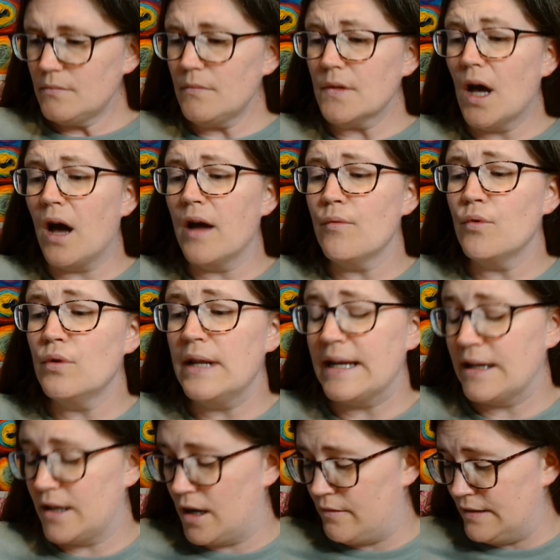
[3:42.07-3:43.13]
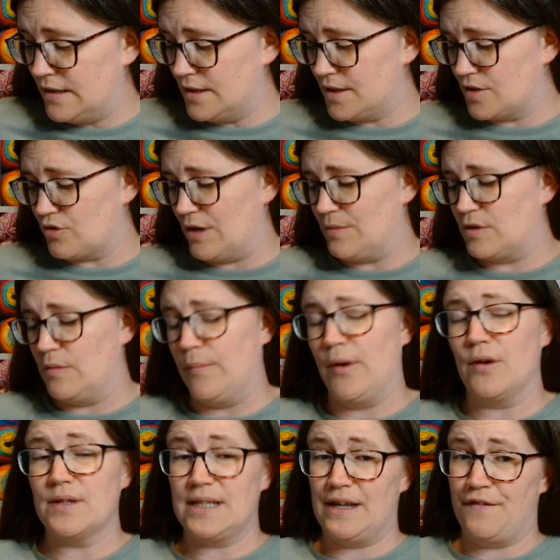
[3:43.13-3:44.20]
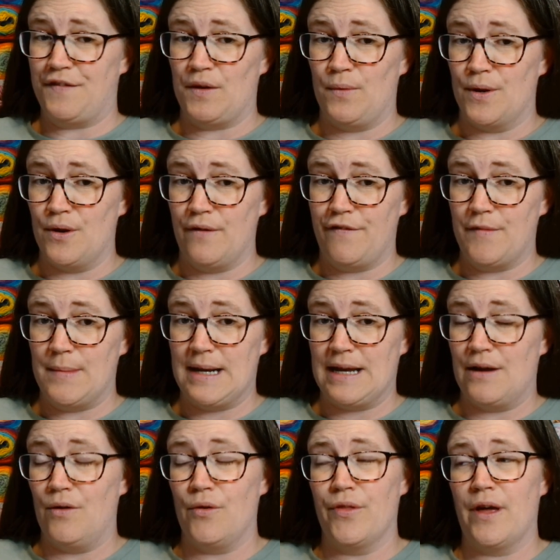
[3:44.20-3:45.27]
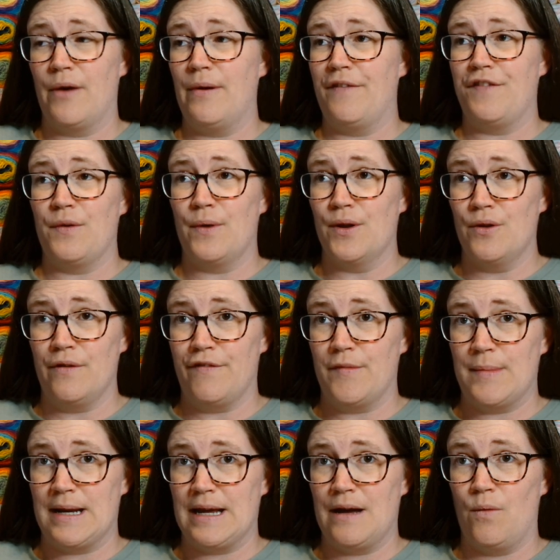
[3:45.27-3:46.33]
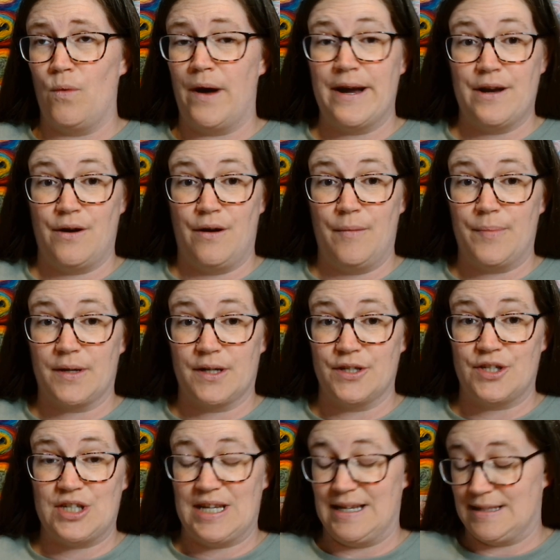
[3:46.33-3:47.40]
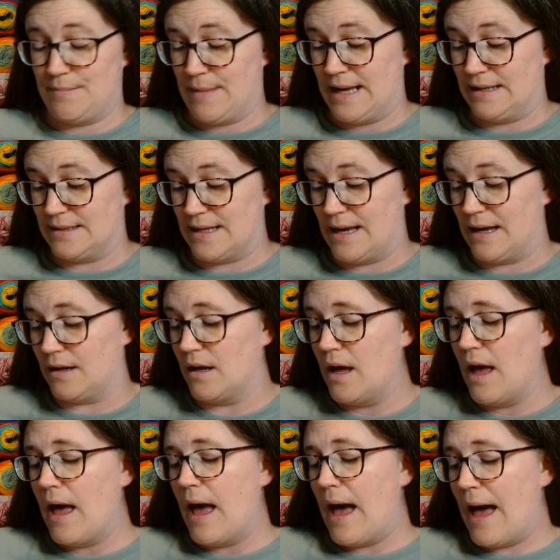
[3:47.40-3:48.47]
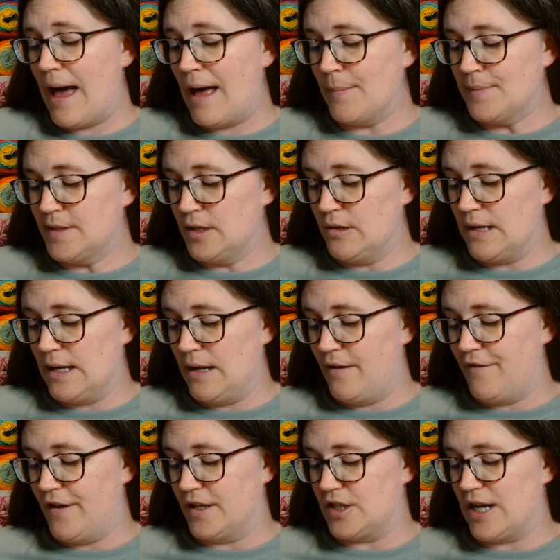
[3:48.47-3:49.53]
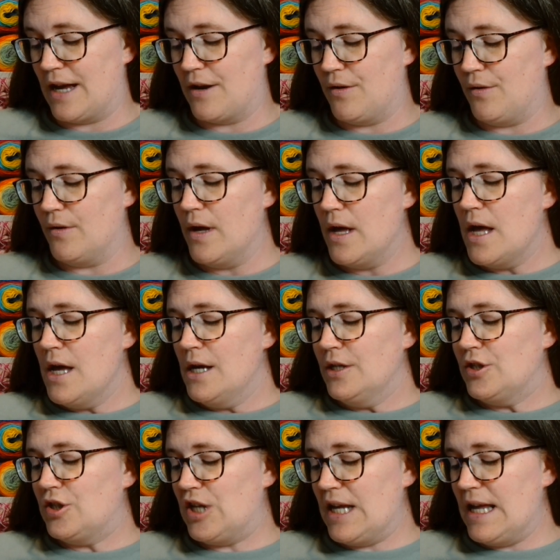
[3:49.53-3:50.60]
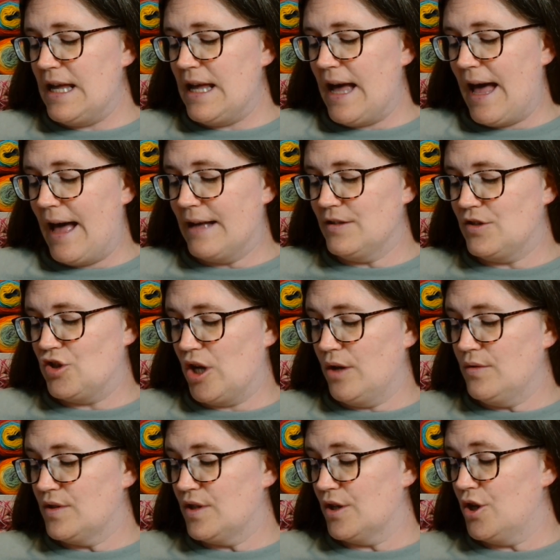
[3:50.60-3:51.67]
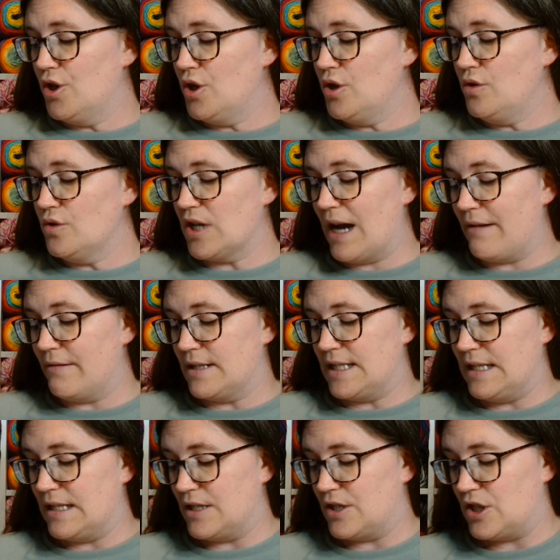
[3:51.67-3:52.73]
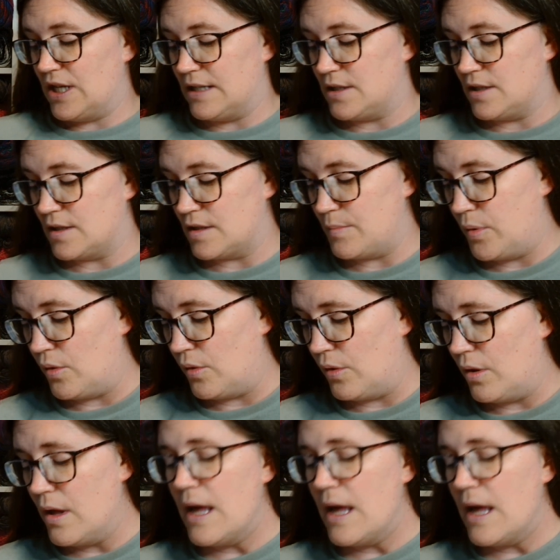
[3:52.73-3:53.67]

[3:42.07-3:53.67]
I will link her in the description box if you are not familiar. Although if you are not familiar, why not? Because she is amazing. Absolutely love her channel. She has chosen a new charity this year to support.